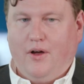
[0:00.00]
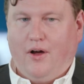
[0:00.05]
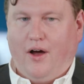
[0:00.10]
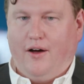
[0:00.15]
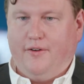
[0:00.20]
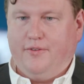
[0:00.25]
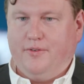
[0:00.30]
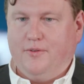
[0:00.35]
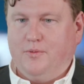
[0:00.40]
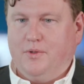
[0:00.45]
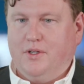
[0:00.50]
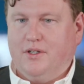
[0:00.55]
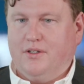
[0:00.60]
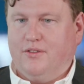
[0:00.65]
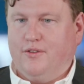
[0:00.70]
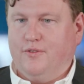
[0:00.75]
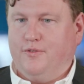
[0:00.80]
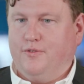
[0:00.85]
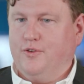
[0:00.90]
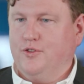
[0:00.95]
Often we're
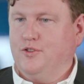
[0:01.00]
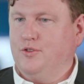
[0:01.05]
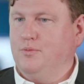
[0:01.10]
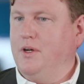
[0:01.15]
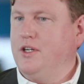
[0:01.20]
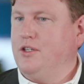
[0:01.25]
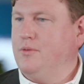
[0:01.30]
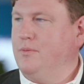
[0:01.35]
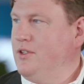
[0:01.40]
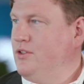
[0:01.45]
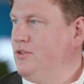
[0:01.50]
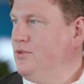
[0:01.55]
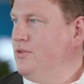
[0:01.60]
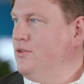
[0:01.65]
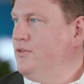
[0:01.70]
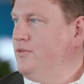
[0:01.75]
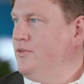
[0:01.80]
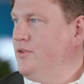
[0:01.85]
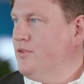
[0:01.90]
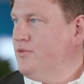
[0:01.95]
the first measurement
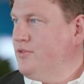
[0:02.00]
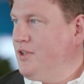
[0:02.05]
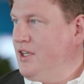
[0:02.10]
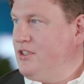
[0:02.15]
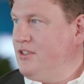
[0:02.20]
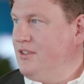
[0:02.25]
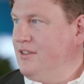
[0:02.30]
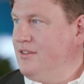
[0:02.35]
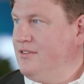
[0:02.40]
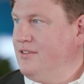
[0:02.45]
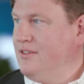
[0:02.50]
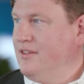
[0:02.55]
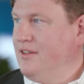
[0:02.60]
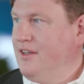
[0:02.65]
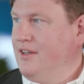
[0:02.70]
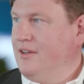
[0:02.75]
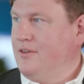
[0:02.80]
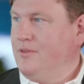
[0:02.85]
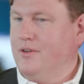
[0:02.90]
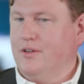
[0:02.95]
tool for freshness.
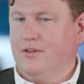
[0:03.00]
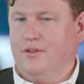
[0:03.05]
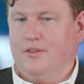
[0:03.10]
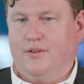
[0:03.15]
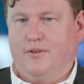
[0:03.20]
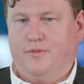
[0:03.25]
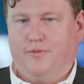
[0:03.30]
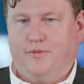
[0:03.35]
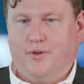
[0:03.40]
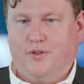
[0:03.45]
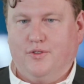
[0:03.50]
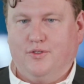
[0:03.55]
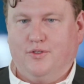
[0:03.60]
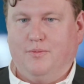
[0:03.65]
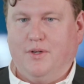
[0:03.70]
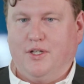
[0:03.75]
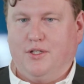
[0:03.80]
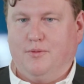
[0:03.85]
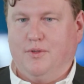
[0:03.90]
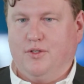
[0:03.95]
We're the first
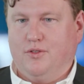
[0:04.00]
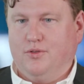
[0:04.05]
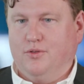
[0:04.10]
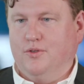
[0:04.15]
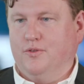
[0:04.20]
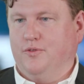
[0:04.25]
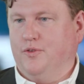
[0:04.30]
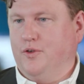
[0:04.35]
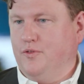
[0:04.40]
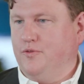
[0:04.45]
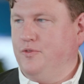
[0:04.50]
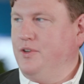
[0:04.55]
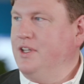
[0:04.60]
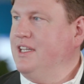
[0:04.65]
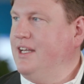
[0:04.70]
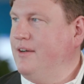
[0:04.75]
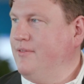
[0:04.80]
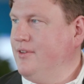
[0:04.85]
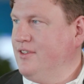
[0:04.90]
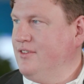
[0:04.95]
measurement tool for fill
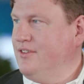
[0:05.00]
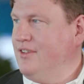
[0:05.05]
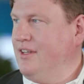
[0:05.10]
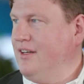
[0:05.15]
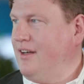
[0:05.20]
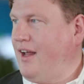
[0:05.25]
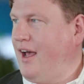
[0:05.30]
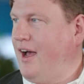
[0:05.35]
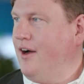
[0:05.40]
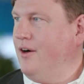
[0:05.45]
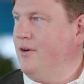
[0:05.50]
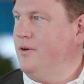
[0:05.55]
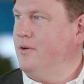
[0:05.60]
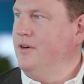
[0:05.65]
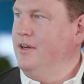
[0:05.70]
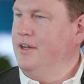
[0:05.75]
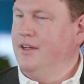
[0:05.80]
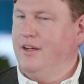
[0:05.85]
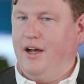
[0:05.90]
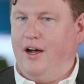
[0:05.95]
levels and how
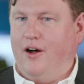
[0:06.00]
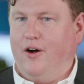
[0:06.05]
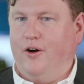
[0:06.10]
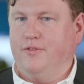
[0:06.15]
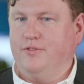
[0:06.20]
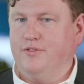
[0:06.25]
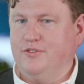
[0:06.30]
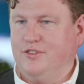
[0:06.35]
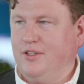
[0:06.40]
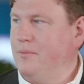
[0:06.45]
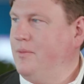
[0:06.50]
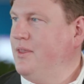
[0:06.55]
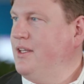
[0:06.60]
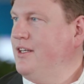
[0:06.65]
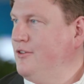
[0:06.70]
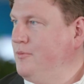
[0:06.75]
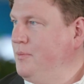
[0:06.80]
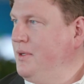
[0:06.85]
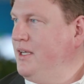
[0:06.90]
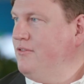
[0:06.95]
often something
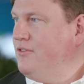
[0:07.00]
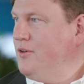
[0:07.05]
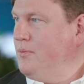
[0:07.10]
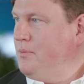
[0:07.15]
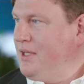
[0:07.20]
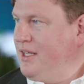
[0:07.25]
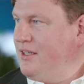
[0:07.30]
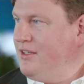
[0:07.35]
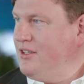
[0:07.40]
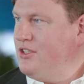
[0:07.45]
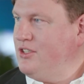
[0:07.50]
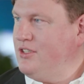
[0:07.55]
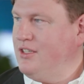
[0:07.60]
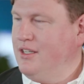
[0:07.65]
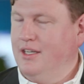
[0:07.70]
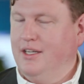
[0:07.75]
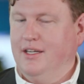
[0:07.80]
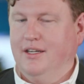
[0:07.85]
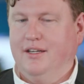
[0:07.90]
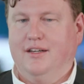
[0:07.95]
is being replenished,
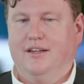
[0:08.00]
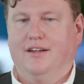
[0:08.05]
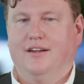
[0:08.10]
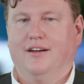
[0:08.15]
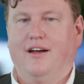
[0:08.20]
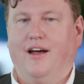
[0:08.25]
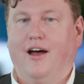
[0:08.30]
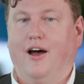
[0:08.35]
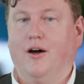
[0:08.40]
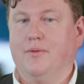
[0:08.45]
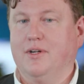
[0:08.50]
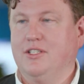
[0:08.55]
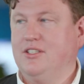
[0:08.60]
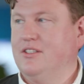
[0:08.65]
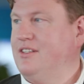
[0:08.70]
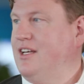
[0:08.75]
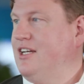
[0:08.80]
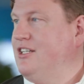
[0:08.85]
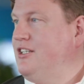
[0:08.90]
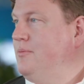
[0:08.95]
how much
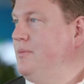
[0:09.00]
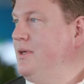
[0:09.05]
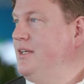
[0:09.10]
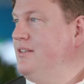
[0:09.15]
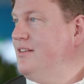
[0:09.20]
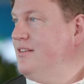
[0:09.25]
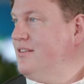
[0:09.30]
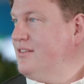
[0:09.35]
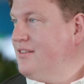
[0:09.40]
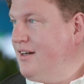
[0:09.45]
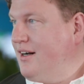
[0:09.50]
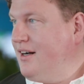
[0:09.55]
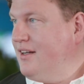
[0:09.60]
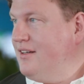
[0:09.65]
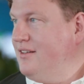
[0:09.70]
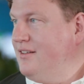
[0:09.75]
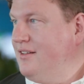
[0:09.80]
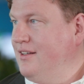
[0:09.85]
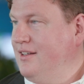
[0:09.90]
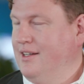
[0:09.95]
is actually being
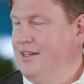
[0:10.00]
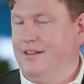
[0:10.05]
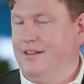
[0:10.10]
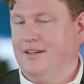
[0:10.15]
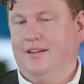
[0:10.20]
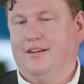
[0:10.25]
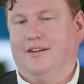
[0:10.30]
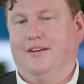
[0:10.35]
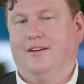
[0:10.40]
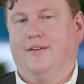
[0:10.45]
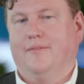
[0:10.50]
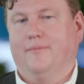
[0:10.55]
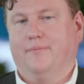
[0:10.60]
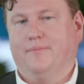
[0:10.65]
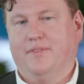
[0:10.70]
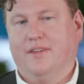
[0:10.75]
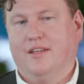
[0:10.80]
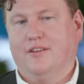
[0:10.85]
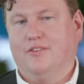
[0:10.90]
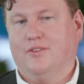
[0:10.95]
discarded.
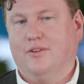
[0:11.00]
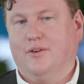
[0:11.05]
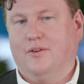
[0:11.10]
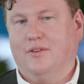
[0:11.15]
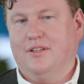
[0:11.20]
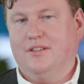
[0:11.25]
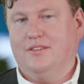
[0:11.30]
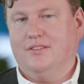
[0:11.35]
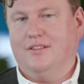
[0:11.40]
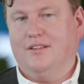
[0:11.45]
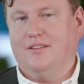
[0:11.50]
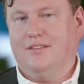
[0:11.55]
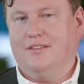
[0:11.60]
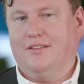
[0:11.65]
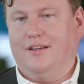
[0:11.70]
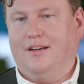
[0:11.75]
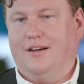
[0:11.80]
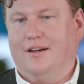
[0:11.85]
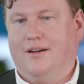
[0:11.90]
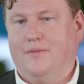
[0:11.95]
So this is
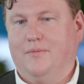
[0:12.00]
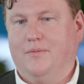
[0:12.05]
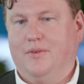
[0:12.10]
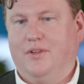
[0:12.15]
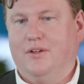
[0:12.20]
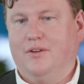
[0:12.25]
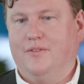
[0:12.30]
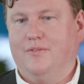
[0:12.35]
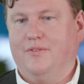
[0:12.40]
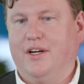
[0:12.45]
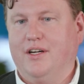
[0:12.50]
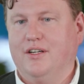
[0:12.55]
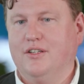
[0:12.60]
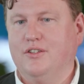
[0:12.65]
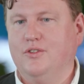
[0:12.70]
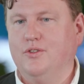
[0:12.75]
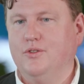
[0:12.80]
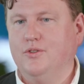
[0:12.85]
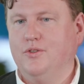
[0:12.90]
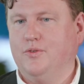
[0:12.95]
very
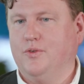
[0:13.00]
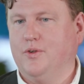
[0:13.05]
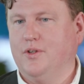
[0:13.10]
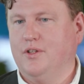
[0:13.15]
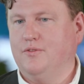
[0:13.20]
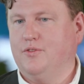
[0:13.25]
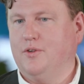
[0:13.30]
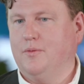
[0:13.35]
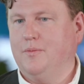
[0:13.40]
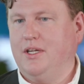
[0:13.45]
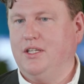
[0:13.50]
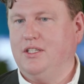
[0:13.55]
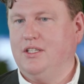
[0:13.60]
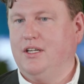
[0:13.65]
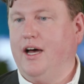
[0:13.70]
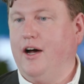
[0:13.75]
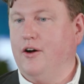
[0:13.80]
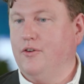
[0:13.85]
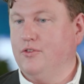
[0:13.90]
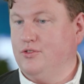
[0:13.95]
useful information,
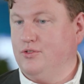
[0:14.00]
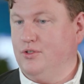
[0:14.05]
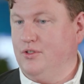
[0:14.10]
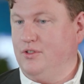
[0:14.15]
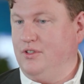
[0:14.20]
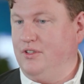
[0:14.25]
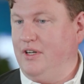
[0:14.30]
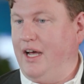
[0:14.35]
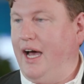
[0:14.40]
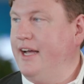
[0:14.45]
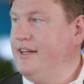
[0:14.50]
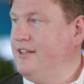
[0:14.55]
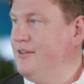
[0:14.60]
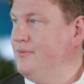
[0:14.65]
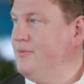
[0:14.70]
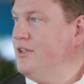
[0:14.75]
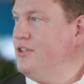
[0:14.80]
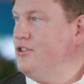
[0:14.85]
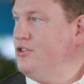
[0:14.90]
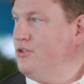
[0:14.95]
how certain
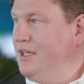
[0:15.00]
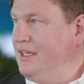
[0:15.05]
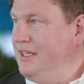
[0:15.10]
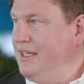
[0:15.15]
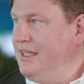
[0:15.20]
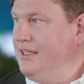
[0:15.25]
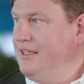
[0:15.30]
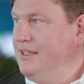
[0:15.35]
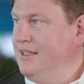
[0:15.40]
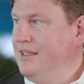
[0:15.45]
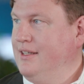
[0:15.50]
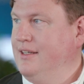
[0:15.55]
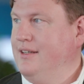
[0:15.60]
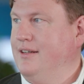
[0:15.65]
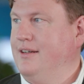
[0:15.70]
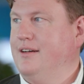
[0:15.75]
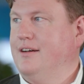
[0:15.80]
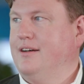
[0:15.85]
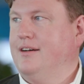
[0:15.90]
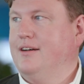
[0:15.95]
items are trending
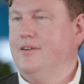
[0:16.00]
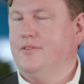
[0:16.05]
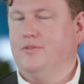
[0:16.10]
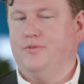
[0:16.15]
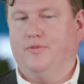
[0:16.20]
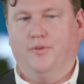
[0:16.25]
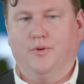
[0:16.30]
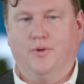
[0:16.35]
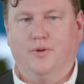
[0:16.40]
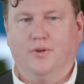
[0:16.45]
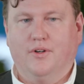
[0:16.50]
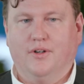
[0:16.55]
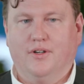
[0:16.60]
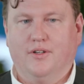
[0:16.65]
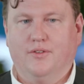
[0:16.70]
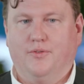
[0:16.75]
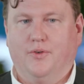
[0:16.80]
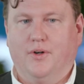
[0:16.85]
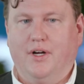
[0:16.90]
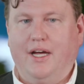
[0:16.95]

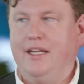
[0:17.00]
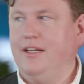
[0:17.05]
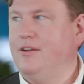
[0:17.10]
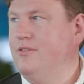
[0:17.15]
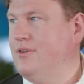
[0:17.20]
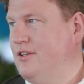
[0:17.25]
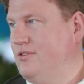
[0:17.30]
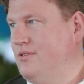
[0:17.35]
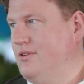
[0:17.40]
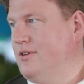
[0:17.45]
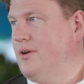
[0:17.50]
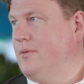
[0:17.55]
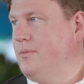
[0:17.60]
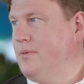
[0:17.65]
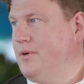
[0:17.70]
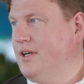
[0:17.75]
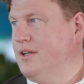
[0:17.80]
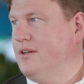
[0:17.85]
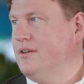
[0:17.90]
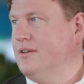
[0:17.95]
for any restaurant
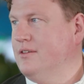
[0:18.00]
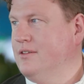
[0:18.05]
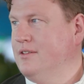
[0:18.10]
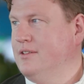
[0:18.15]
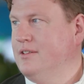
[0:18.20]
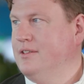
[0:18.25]
operator.